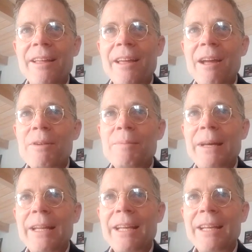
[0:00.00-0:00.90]

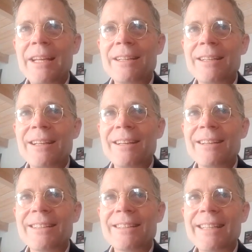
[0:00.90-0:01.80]
everybody
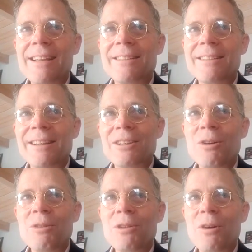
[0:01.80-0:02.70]
says that,
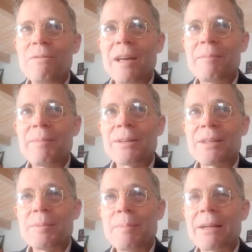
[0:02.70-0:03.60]
oh, low fat milk
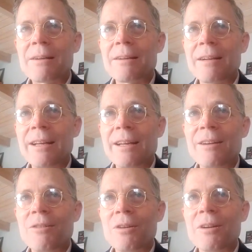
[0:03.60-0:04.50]
is better, uh,
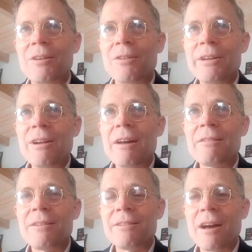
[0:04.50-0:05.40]
or or
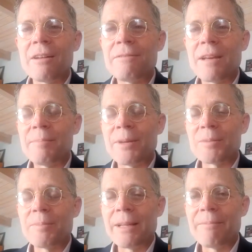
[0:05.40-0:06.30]
non non fat milk,
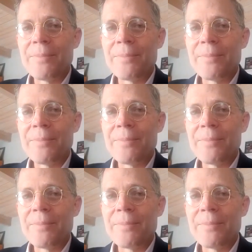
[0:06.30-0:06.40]
but